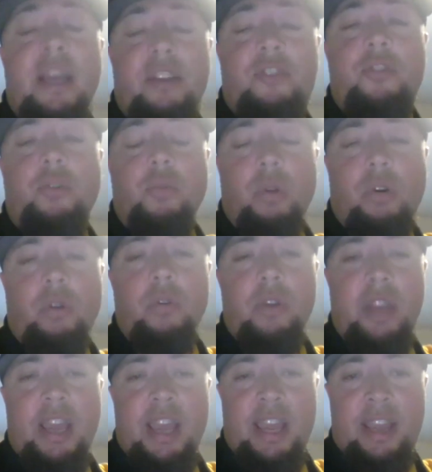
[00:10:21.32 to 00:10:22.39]
get to
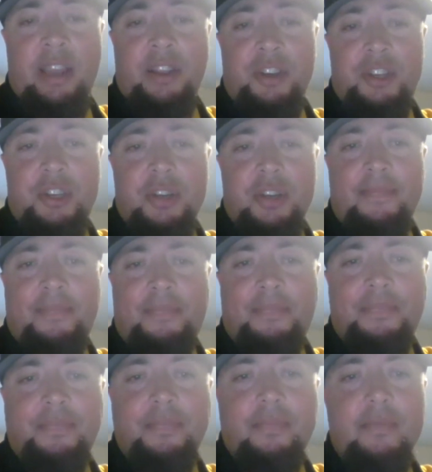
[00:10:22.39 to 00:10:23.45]
recruiting age,
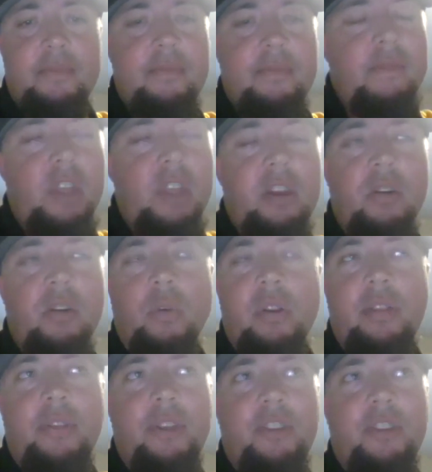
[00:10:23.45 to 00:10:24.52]
you know,
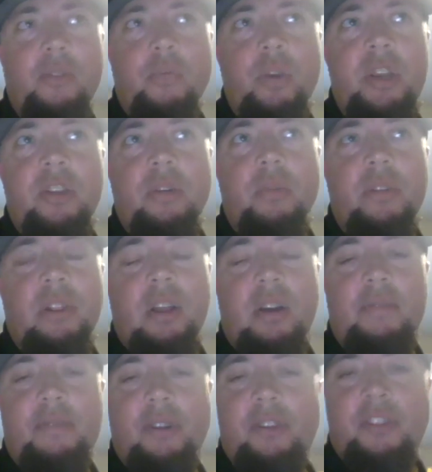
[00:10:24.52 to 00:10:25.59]
one of the things that we deal with a
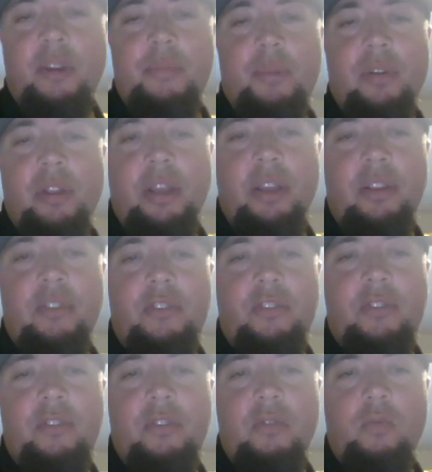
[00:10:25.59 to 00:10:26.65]
lot, for example,
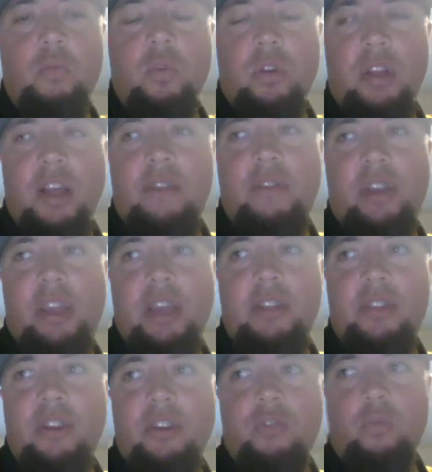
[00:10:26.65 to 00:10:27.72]
is we'll have a
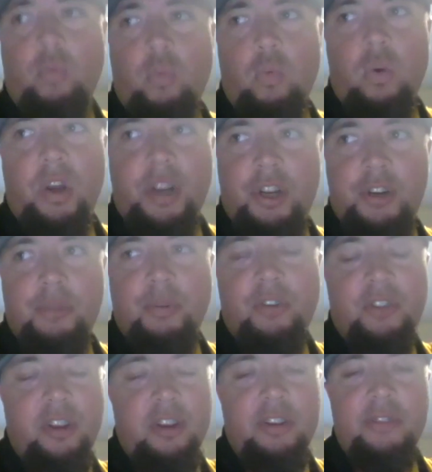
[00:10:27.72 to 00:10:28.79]
kid that is
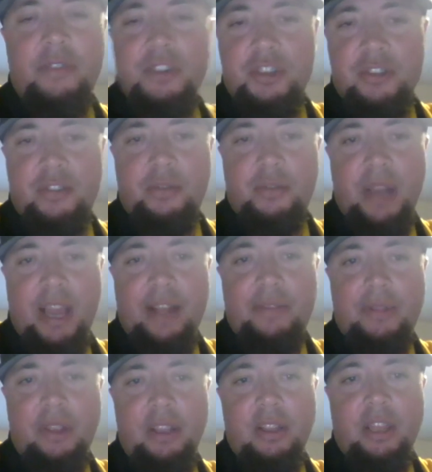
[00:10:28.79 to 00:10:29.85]
100% a Division III
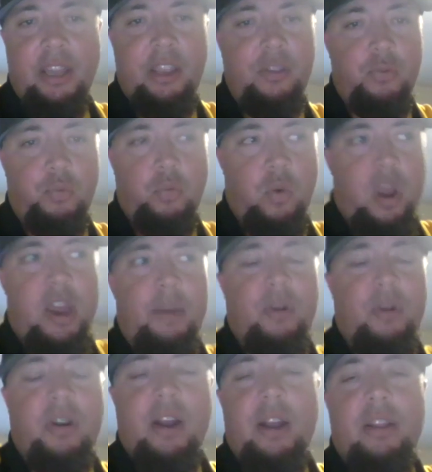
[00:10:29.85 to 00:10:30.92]
athlete. Like, he's right
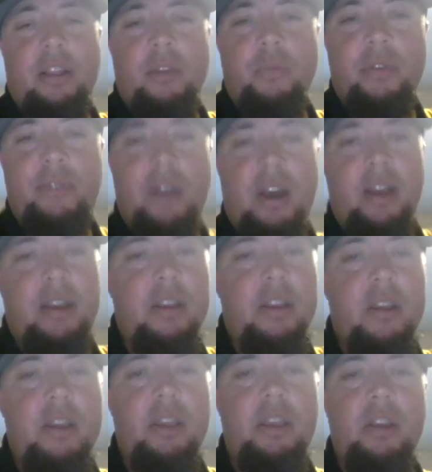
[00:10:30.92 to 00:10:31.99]
up our alley. And we've got,
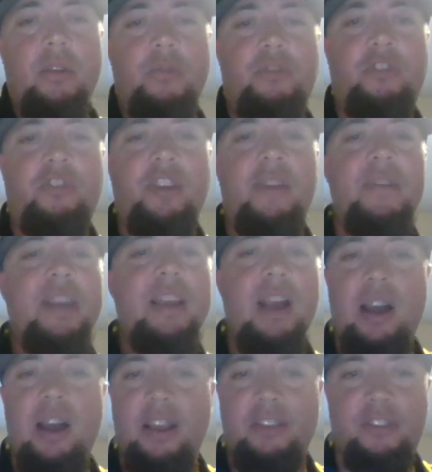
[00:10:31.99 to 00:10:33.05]
you know, seven
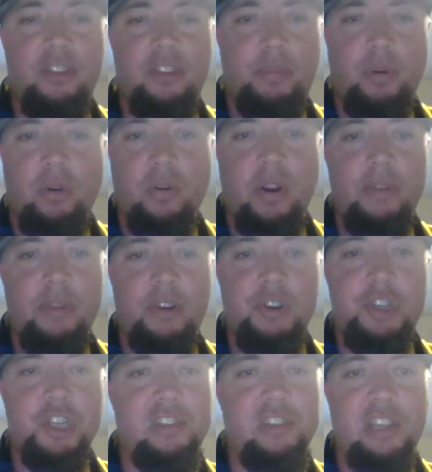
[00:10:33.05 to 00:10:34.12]
guys in the program that are
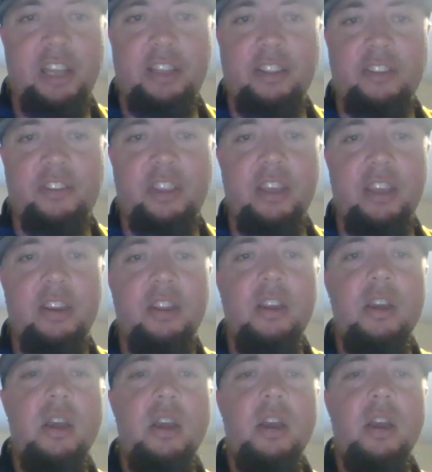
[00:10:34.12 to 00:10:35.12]
just like this kid,